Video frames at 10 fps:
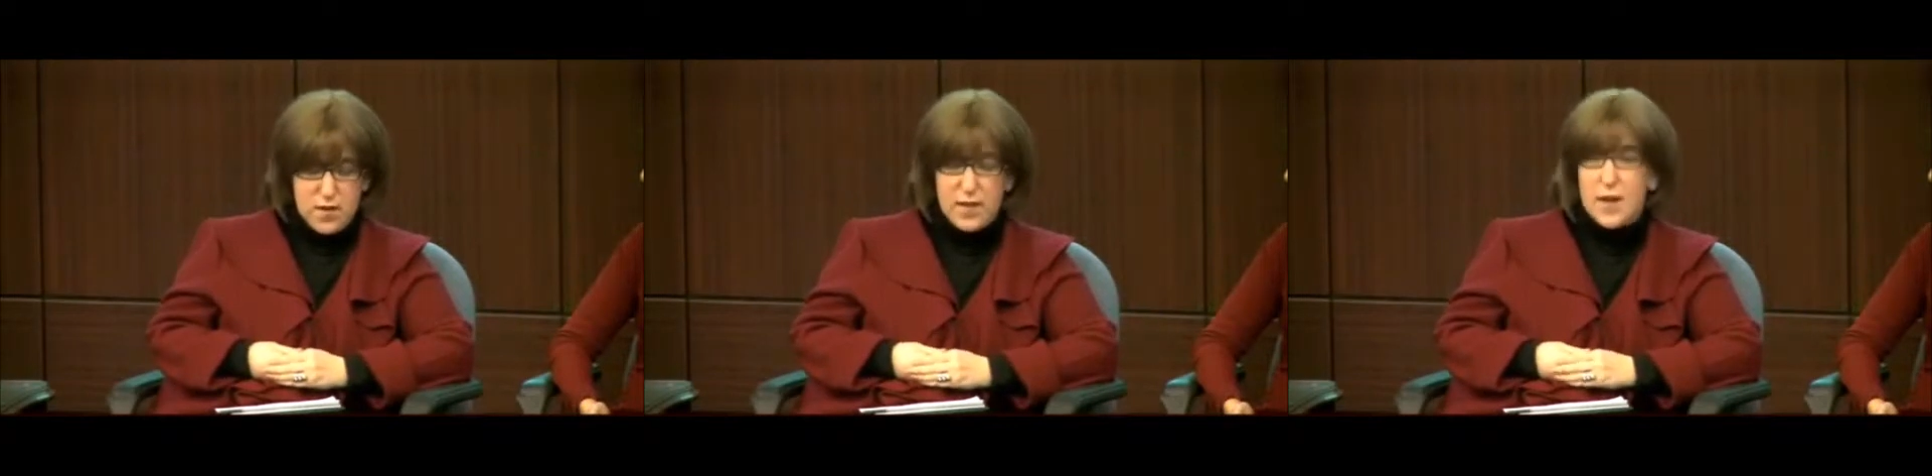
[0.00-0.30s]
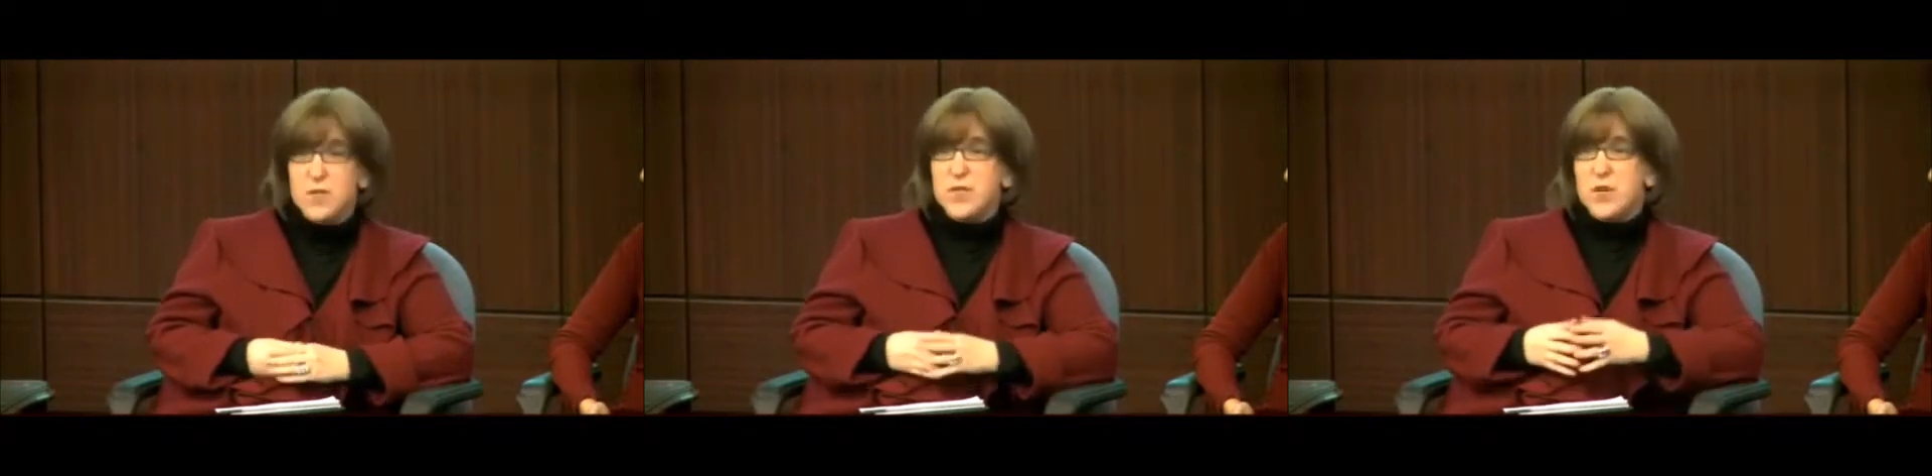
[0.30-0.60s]

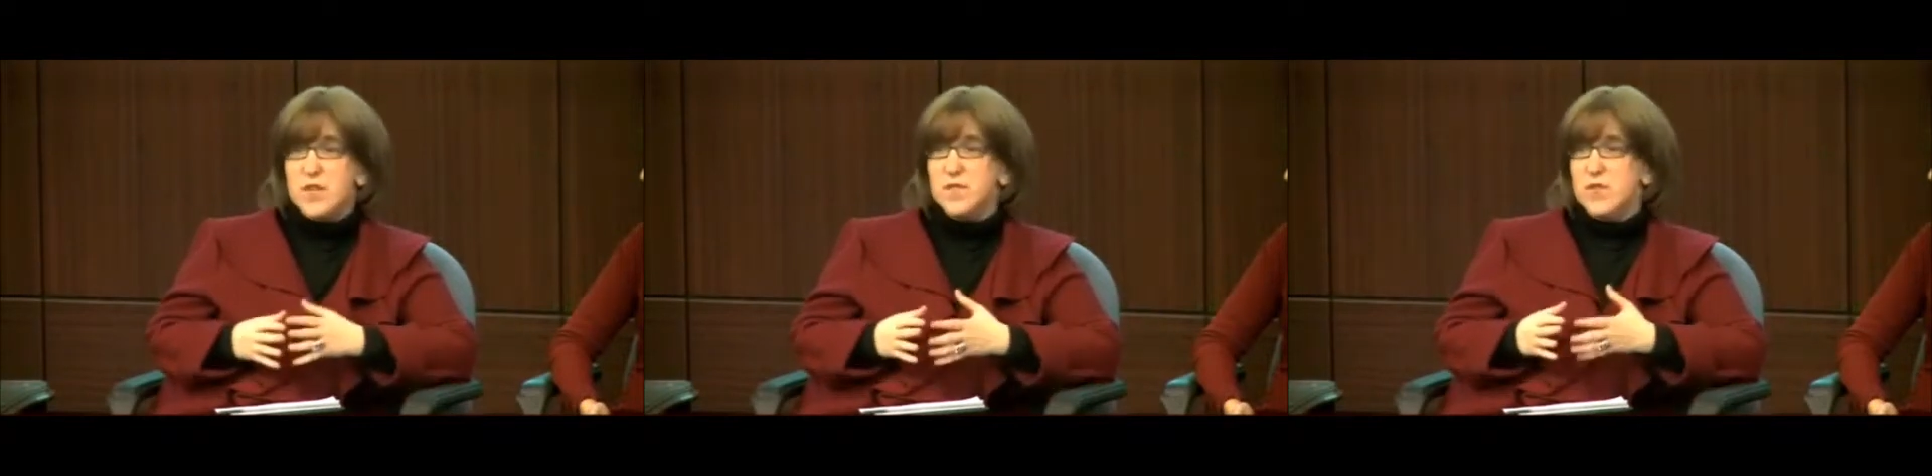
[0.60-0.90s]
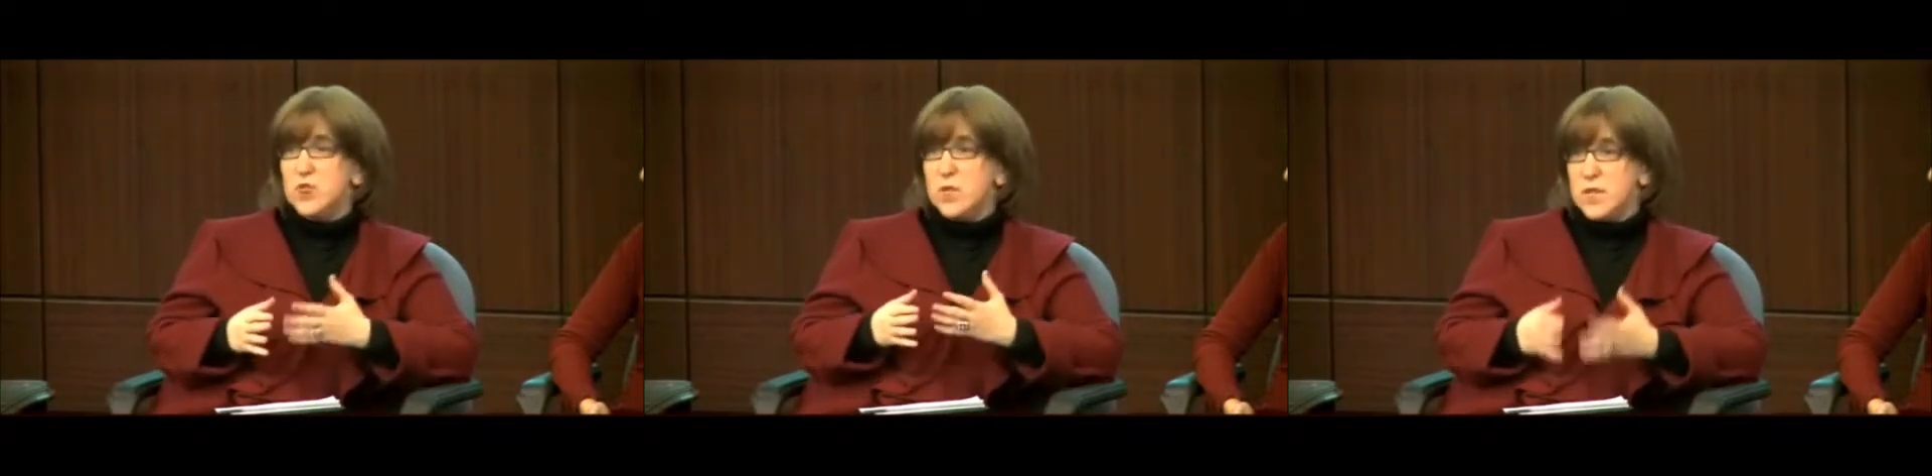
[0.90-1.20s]
allows for
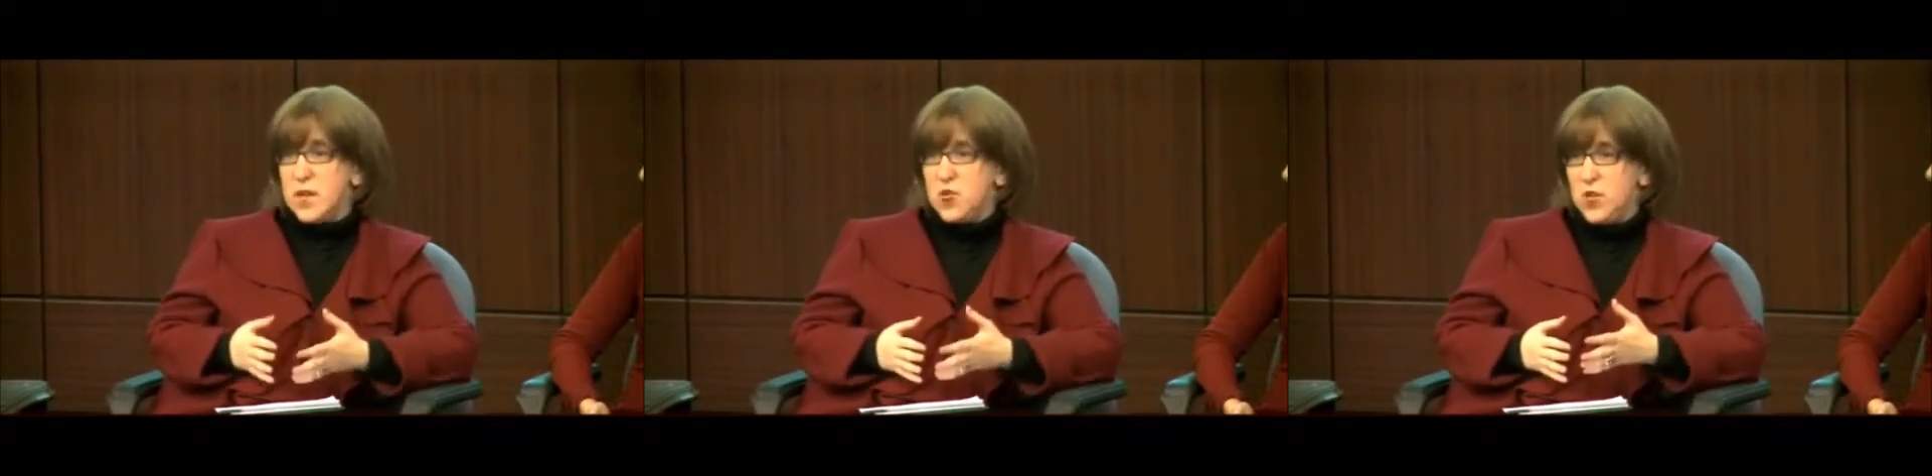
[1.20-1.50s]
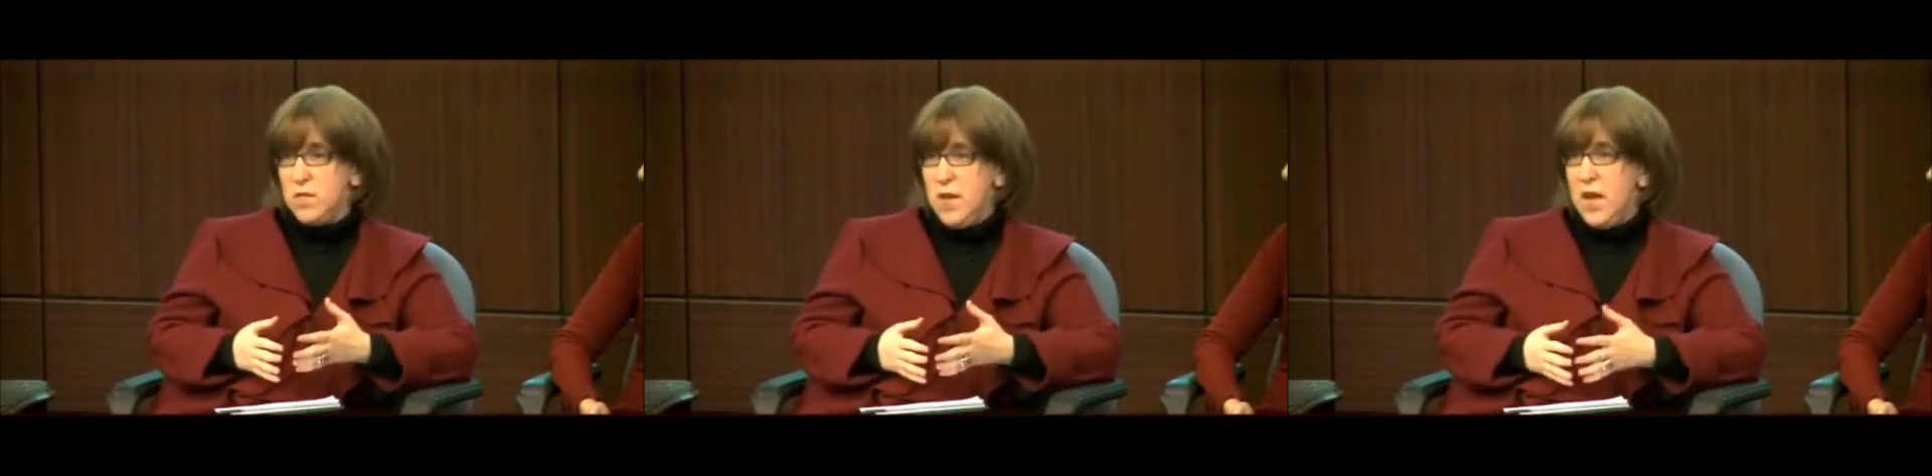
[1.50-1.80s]
individualization